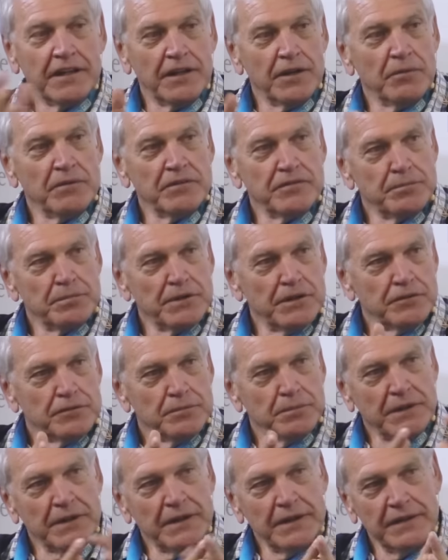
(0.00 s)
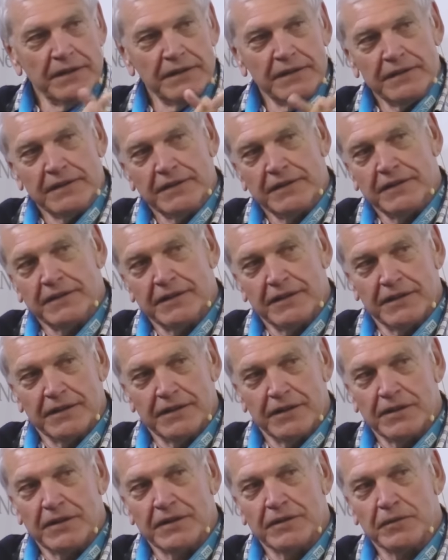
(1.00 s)
Then I was approached by
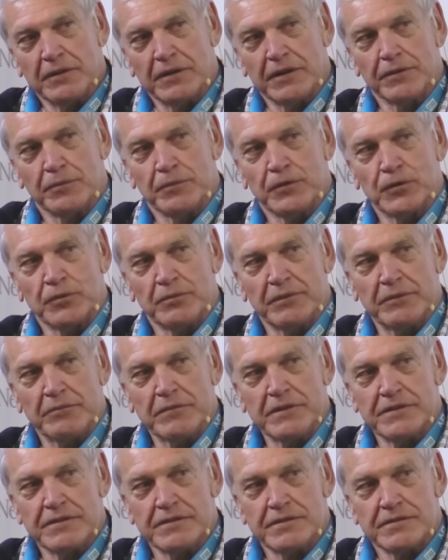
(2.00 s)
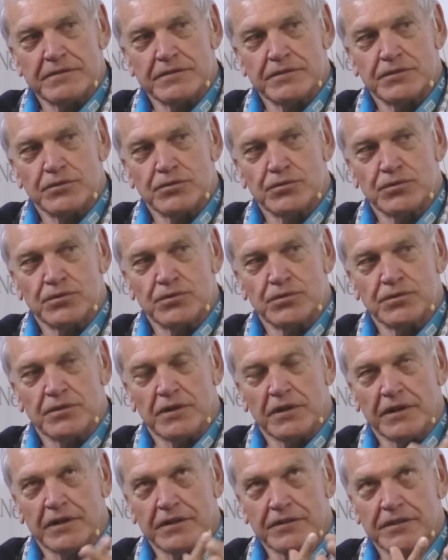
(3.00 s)
one of the board members
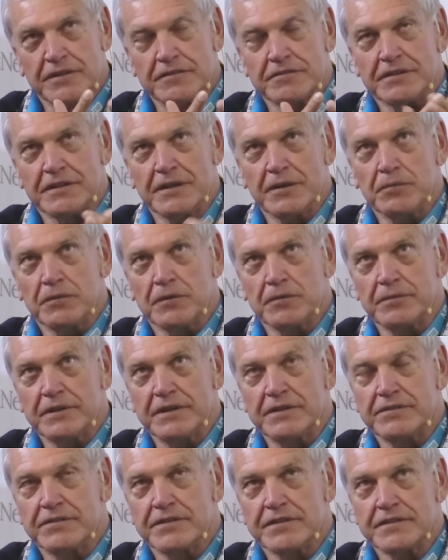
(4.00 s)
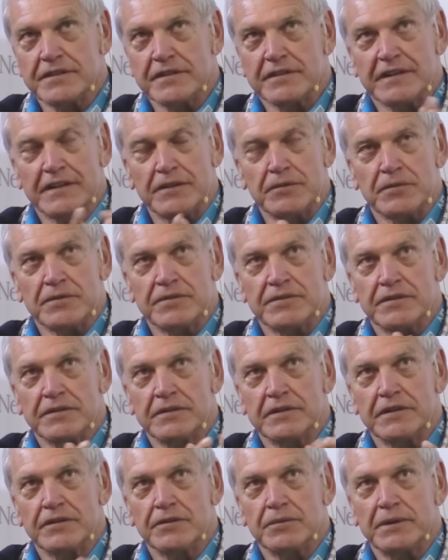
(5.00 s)
to ask if I will be interested. That was
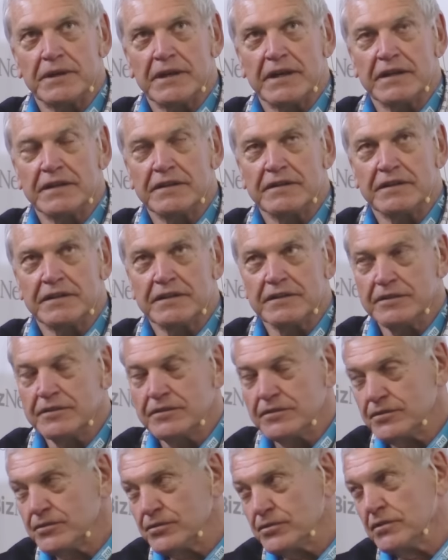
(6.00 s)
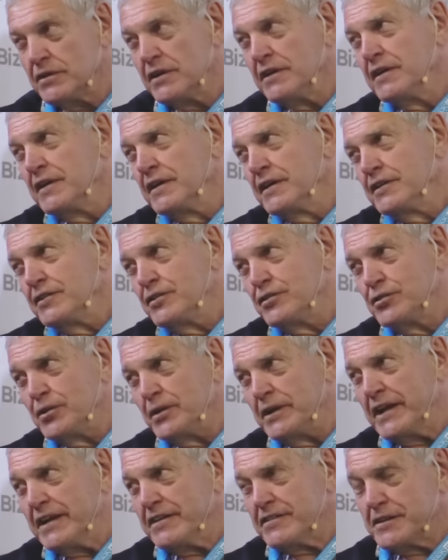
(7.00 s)
early 2018 to to
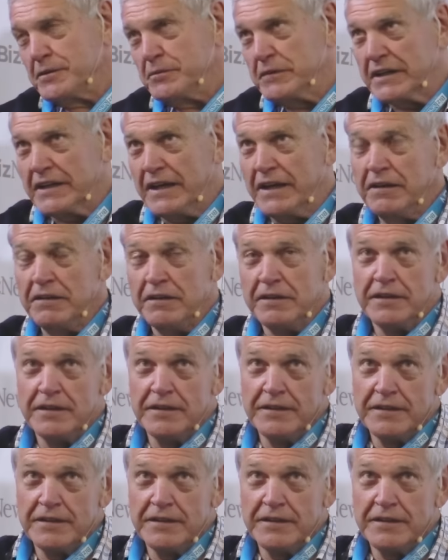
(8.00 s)
join Eskom again.